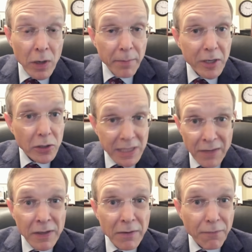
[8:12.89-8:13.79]
because
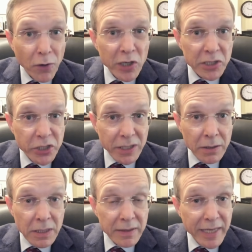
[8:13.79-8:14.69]
even Voyager
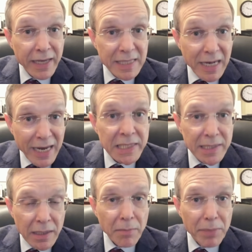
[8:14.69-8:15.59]
takes less
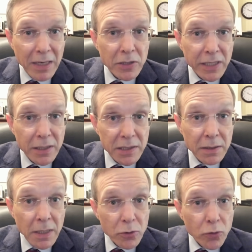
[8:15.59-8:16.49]
than a billion years
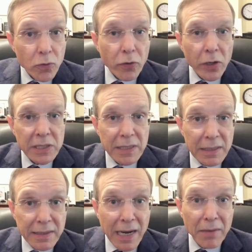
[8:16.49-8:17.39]
to cross the
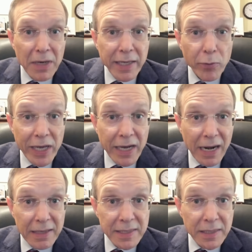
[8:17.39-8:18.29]
entire Milky Way
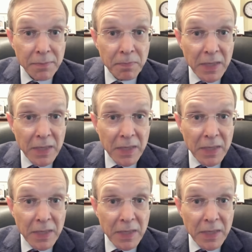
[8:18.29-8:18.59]
galaxy.